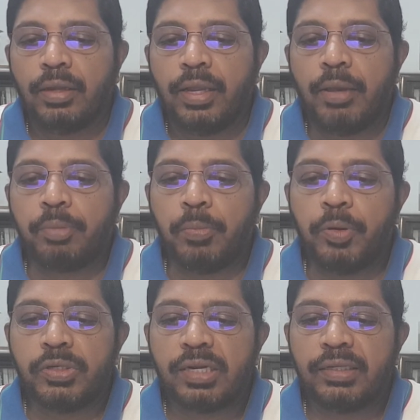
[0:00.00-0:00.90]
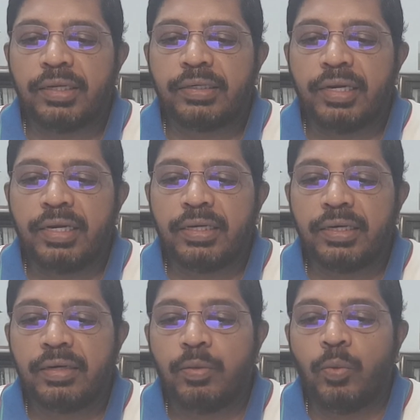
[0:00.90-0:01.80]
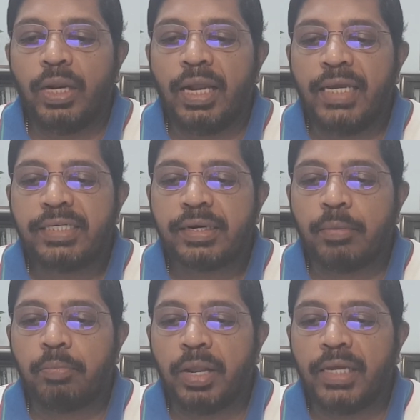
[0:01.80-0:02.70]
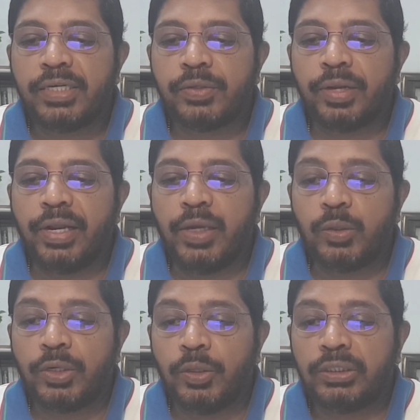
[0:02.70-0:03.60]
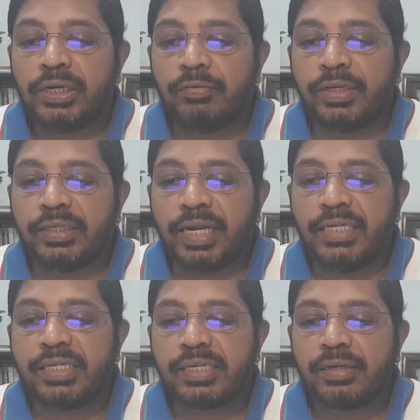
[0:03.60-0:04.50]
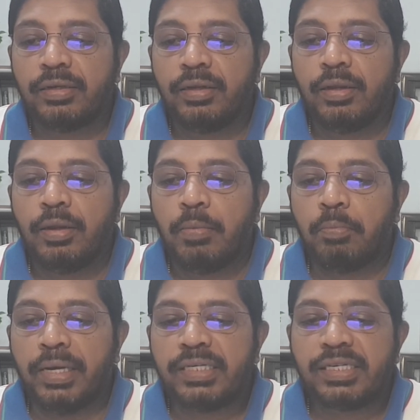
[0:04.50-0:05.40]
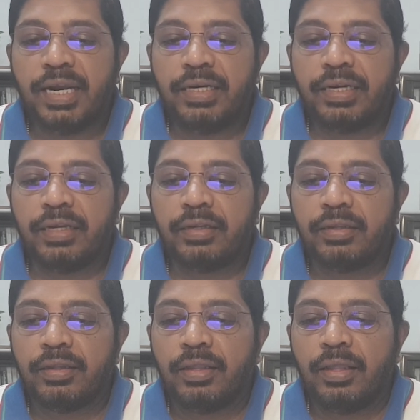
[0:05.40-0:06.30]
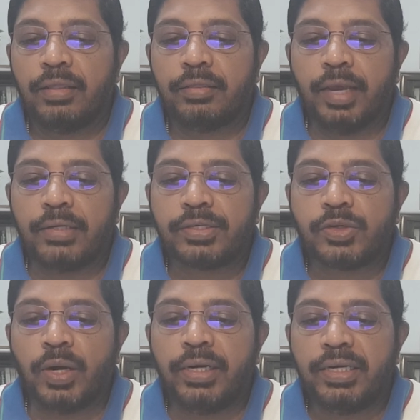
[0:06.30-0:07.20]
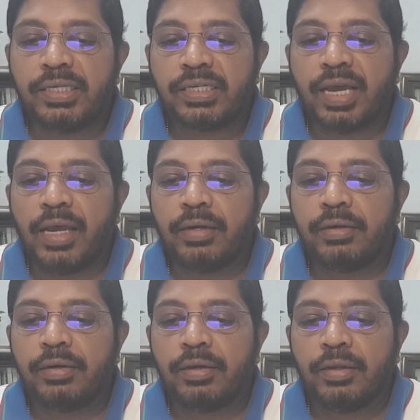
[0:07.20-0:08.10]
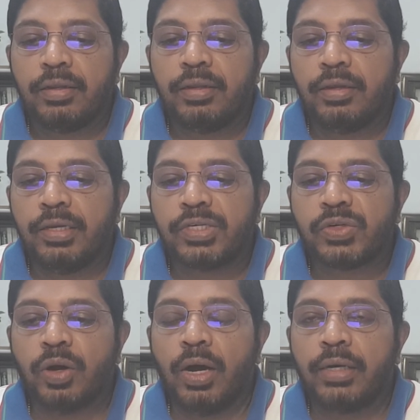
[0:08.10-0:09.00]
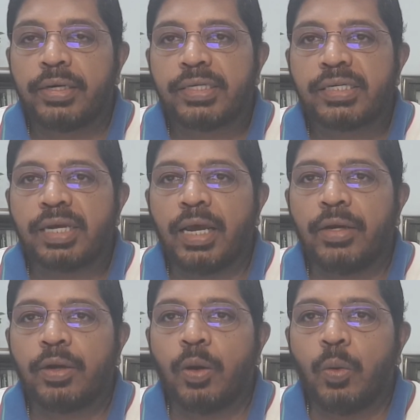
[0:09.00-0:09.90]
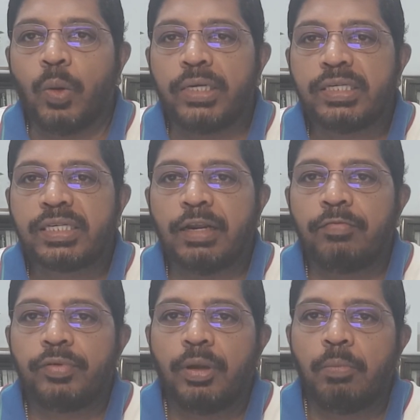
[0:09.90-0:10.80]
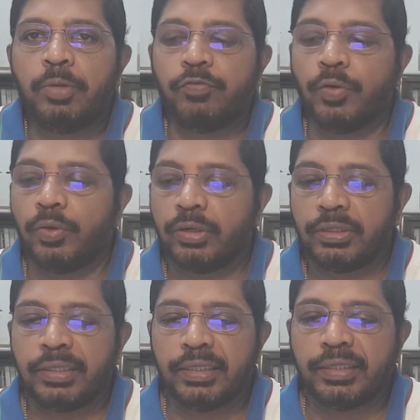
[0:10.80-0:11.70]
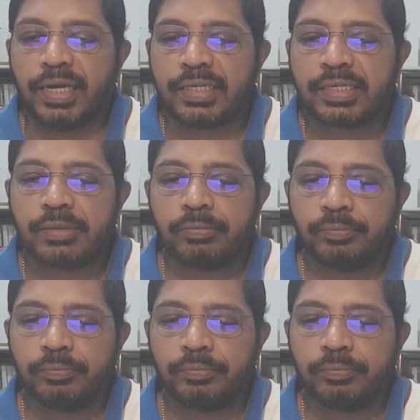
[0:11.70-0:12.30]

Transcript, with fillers: A proposal that Ricoeur will later apply to the notion of the text by stating that to understand is to understand oneself before the text.